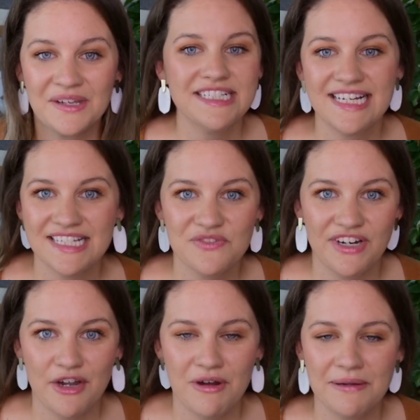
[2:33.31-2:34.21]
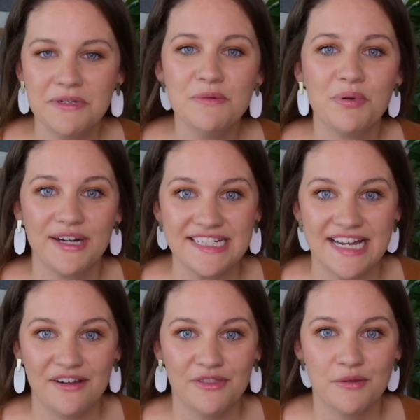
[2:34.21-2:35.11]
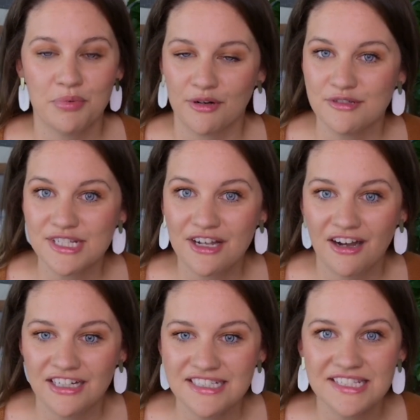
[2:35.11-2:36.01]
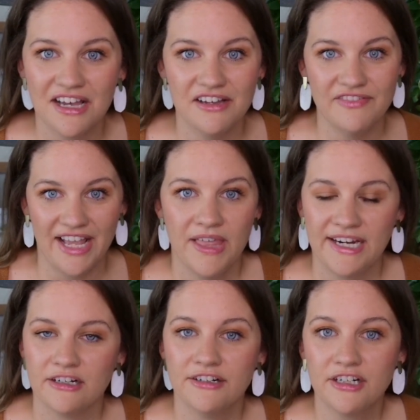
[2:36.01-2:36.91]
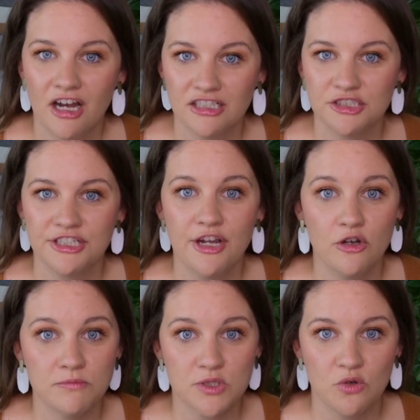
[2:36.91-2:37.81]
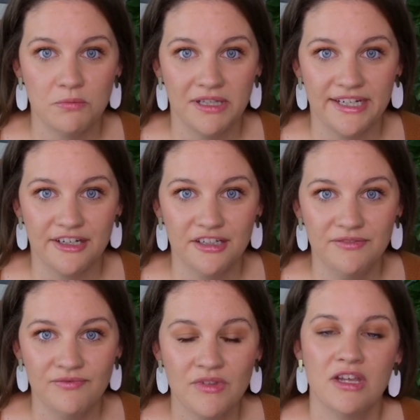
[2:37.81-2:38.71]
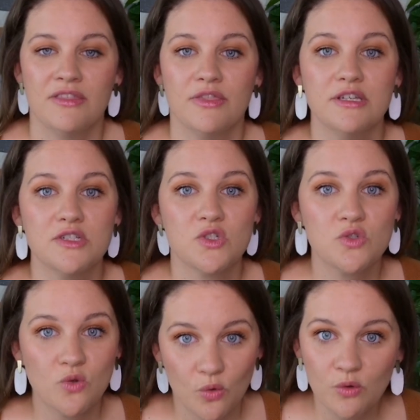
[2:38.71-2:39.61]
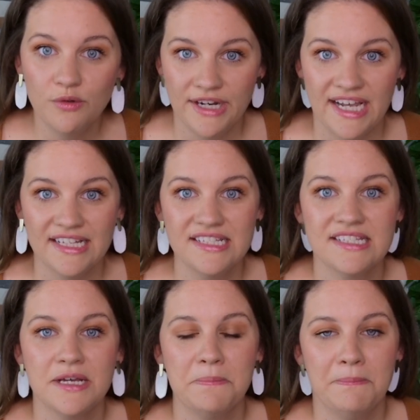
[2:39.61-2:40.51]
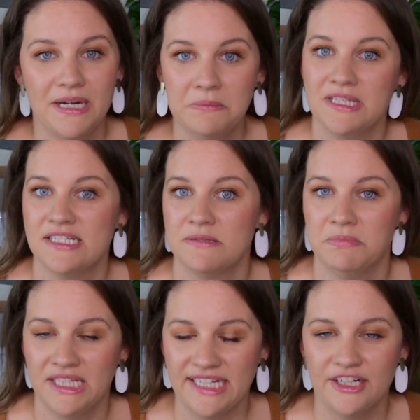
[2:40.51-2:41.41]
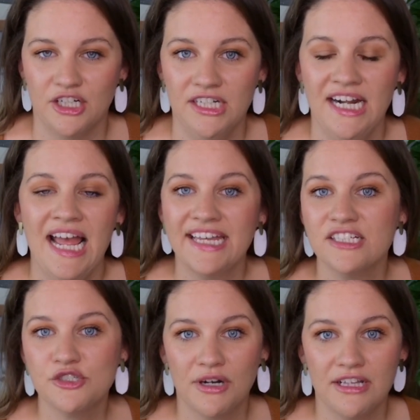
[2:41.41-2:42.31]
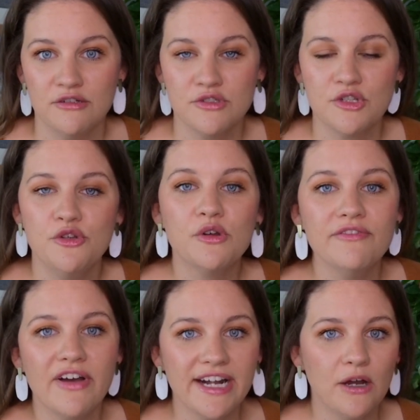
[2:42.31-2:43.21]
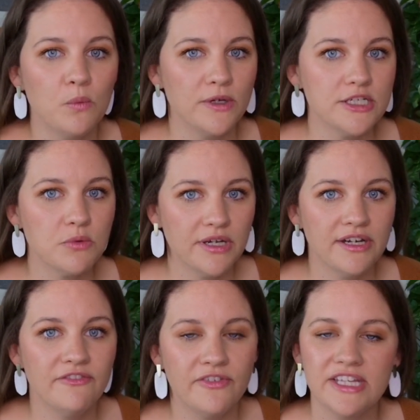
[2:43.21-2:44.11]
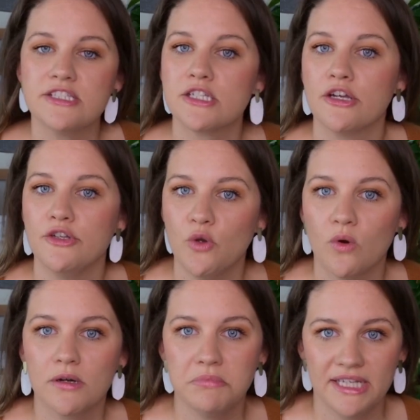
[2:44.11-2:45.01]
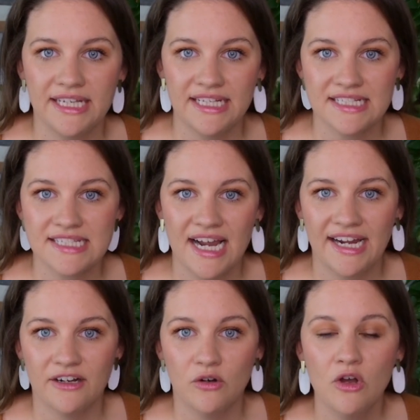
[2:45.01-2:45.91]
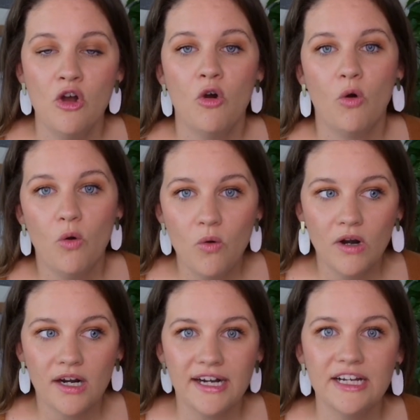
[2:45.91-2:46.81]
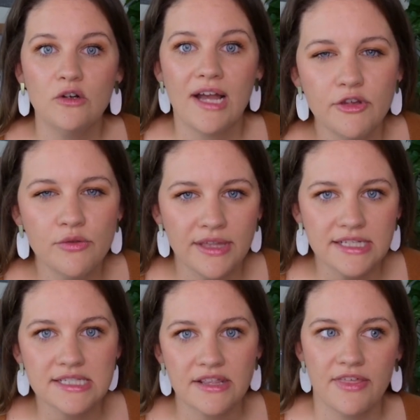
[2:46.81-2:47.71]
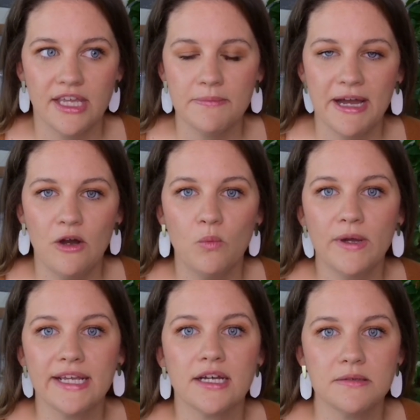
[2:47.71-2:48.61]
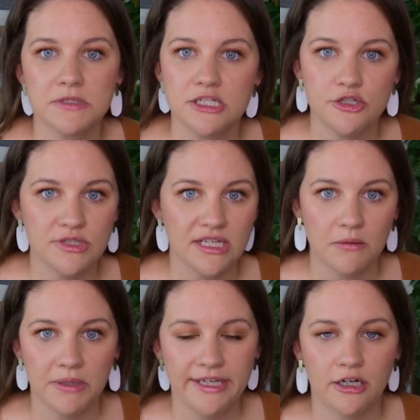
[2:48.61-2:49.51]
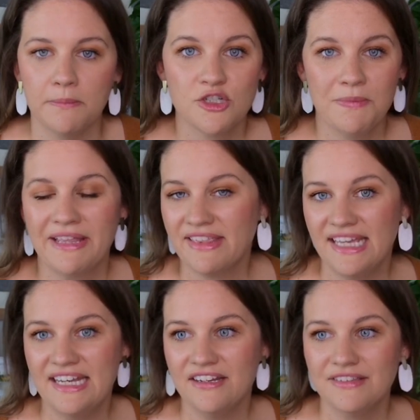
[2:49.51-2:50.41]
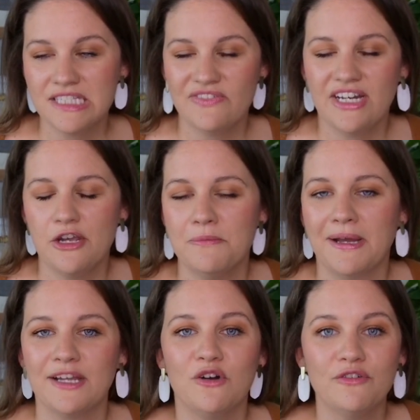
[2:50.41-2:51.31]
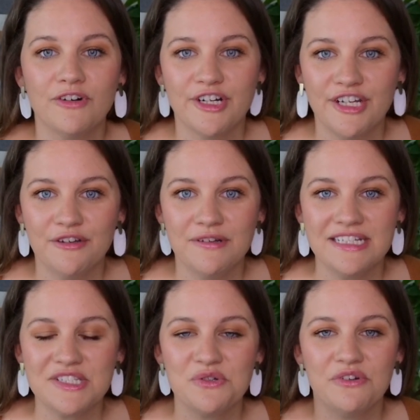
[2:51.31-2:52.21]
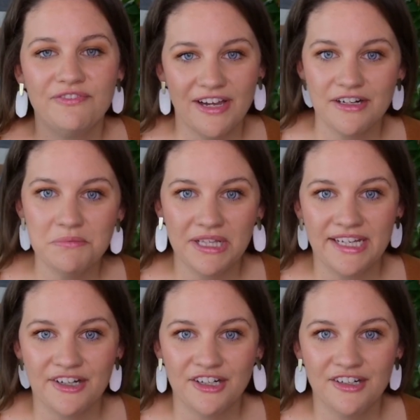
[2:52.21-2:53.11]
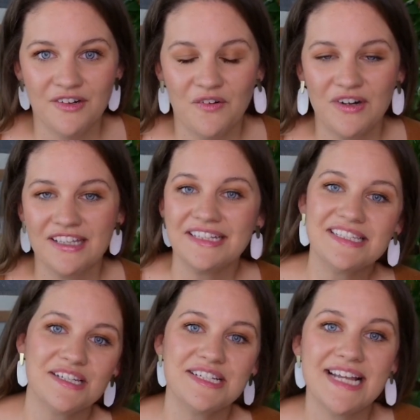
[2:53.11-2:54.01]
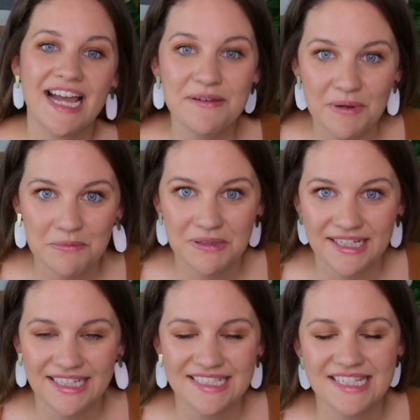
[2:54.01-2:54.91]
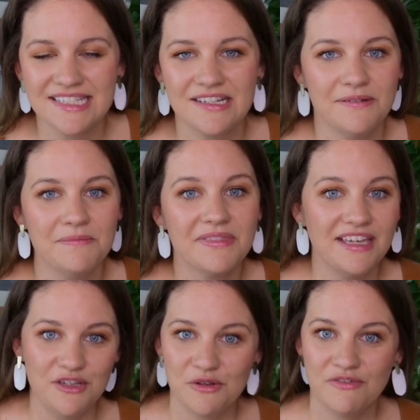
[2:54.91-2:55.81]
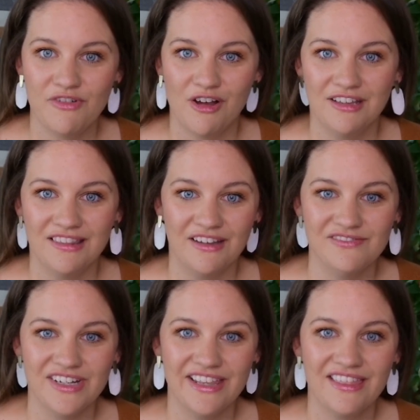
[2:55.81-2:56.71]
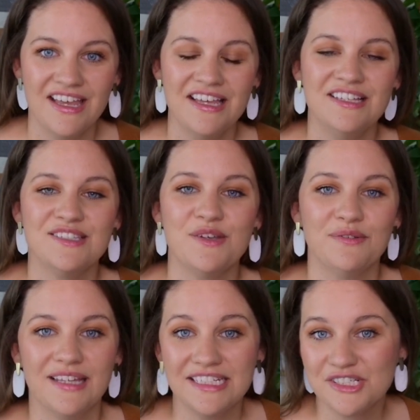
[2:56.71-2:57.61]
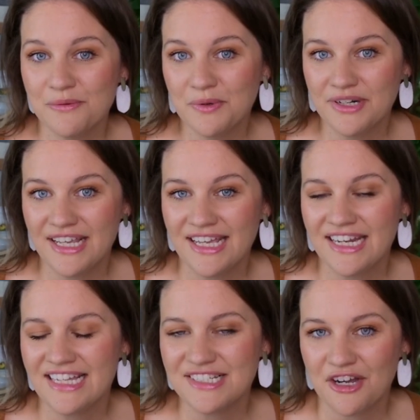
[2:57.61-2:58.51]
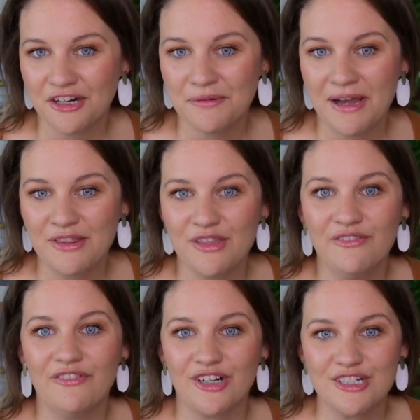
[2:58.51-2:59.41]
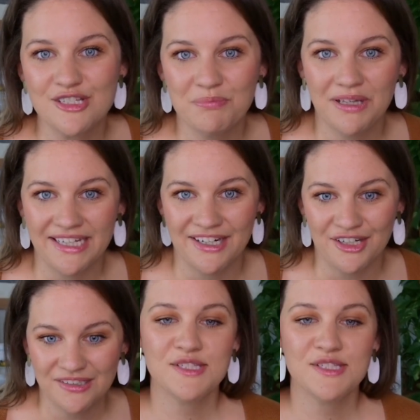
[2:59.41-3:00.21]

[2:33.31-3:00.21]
In today's video, I'm going to break down the pros and cons of the Erin Condren Homeschool Planner, the Schoolnest Minimalist Planner, and Trello, so you can find out which one fits your planning style, or it'll give you things to think about when it comes to choosing a planner. So by the end of this video, my goal for you is to have found a planner, or at least a type of planning system that you can fall in love with. So let's jump on in and talk about the first planner.